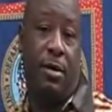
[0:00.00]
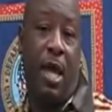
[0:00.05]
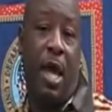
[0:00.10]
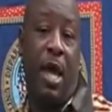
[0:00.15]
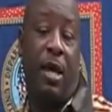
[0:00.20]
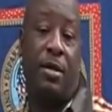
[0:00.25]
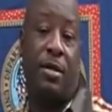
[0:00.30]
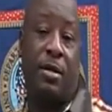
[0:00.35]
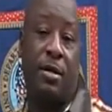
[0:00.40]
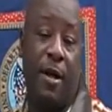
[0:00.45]

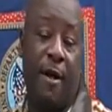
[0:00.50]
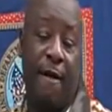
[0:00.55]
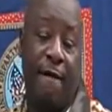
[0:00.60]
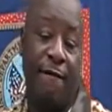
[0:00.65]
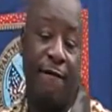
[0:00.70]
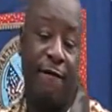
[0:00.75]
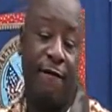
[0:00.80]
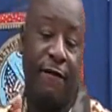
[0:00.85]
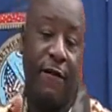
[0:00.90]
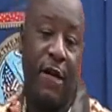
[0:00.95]
Thanks.
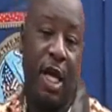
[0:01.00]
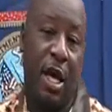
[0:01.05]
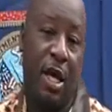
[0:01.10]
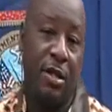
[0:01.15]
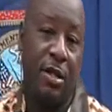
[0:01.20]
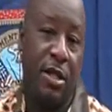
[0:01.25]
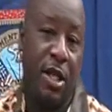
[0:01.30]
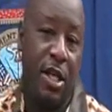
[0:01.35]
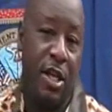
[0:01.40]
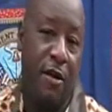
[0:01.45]

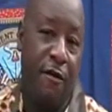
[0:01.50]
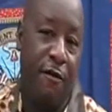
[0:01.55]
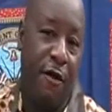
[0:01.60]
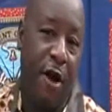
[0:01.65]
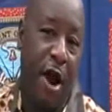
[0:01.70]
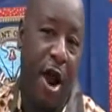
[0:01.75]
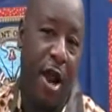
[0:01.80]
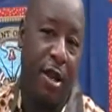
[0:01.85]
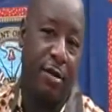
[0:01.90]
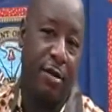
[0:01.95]
See you on
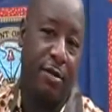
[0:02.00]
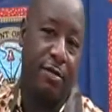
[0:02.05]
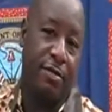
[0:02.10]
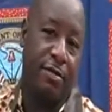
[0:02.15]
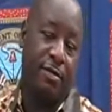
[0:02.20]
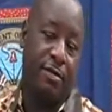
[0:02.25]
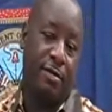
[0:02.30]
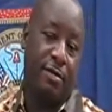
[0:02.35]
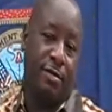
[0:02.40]
Friday.